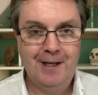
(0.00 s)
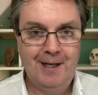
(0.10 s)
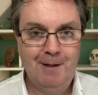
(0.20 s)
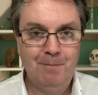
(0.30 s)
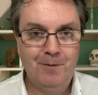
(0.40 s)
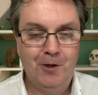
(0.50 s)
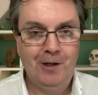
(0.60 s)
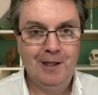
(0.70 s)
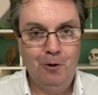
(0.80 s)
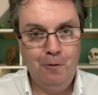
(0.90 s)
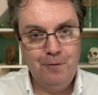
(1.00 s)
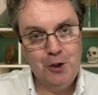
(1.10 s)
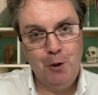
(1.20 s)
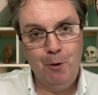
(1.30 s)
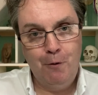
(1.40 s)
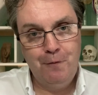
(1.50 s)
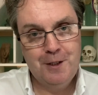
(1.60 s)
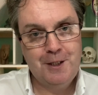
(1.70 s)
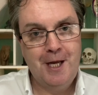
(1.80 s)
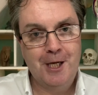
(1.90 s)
a little sub-office